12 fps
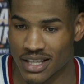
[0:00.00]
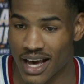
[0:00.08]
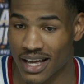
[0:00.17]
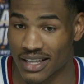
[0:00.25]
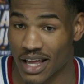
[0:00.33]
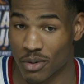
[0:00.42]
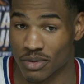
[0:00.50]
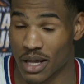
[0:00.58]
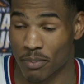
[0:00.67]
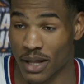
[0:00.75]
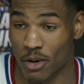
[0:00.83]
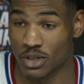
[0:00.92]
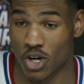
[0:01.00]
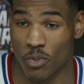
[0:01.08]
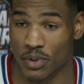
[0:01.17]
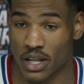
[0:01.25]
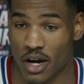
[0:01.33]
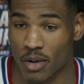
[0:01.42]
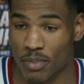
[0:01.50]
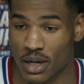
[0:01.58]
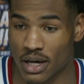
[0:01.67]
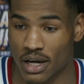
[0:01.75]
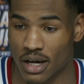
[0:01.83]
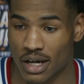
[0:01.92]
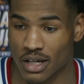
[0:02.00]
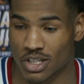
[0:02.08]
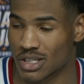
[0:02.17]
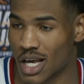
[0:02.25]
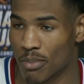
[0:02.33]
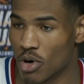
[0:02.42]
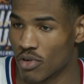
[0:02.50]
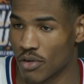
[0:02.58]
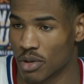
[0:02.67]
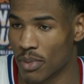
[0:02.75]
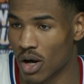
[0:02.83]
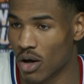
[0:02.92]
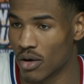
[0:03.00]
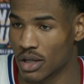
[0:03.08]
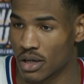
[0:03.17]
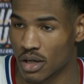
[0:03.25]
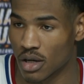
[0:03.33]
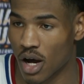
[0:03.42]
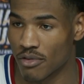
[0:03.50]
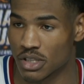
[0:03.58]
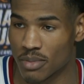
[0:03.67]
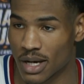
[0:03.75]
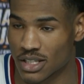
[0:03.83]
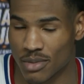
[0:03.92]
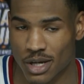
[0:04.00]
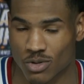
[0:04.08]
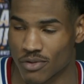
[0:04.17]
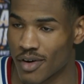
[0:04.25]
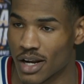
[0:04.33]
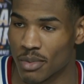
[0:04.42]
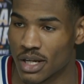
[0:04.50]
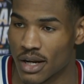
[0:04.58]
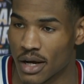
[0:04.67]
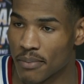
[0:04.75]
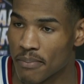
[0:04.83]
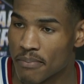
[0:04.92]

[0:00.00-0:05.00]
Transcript: that play was open there, but just kept moving off the ball, and obviously my teammates were finding me tonight.